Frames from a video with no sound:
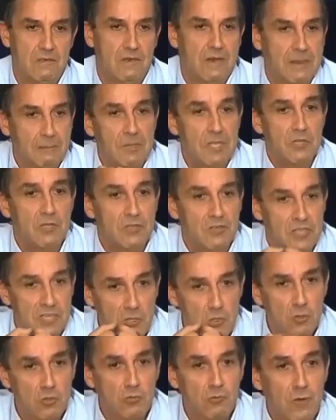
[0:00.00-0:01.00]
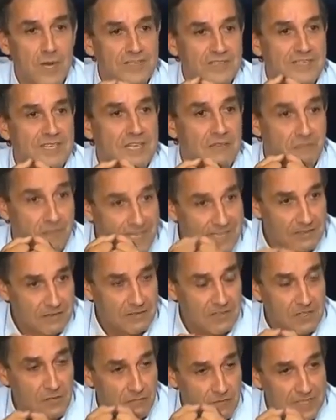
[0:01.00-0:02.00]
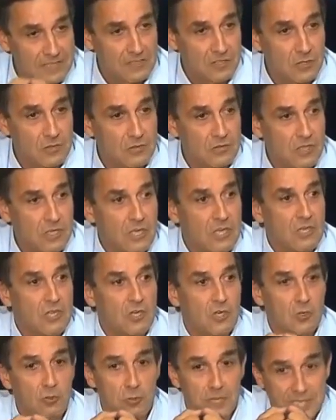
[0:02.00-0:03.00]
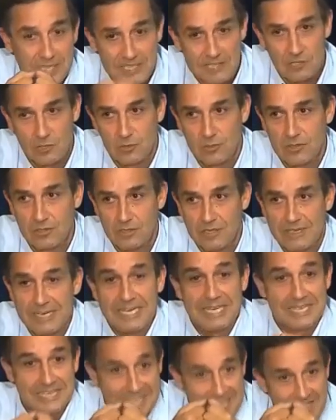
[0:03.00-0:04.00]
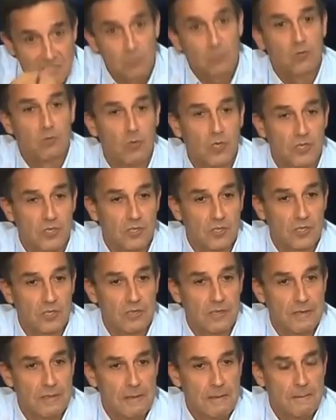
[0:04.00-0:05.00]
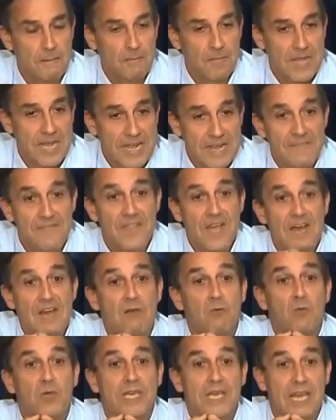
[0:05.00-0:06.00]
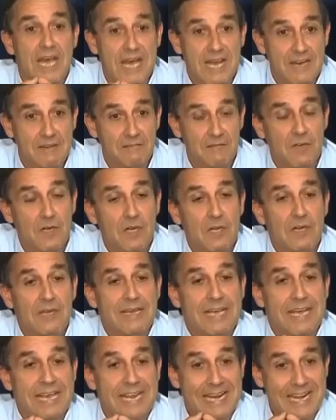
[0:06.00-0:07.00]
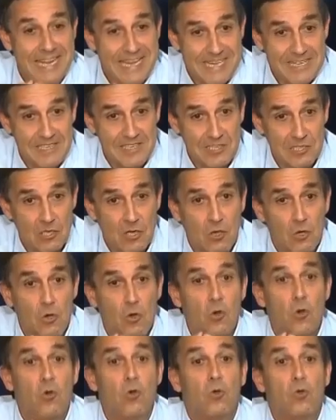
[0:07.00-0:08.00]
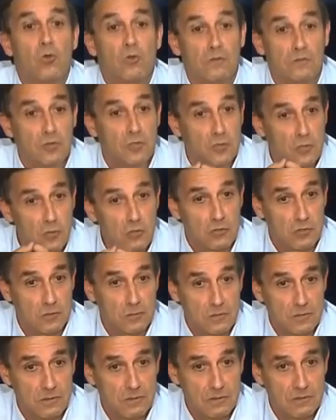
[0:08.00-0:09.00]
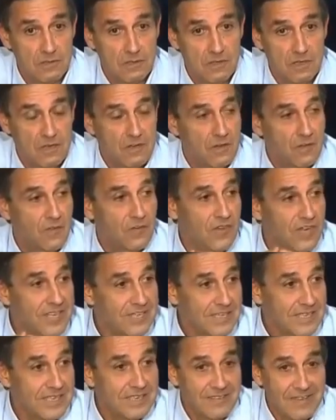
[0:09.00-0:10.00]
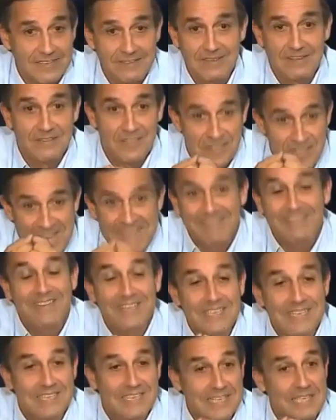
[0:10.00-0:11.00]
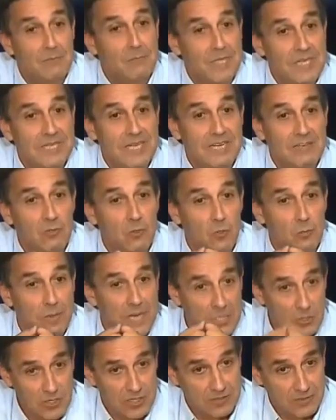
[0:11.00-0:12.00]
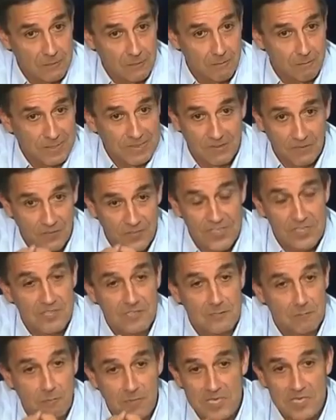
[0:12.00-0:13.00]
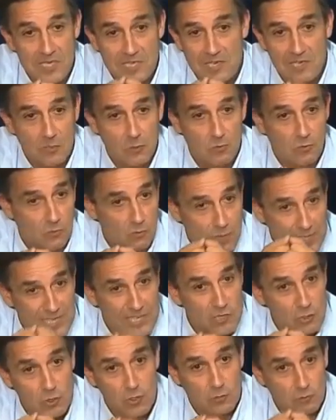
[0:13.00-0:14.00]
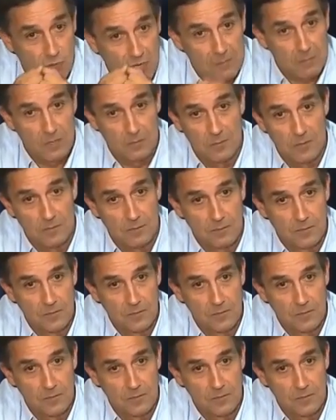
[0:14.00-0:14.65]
I mean, the euro was invented, created, it doesn't work, and now we have elites all over Europe thinking that nothing can be done about it. But this is basically a religious problem.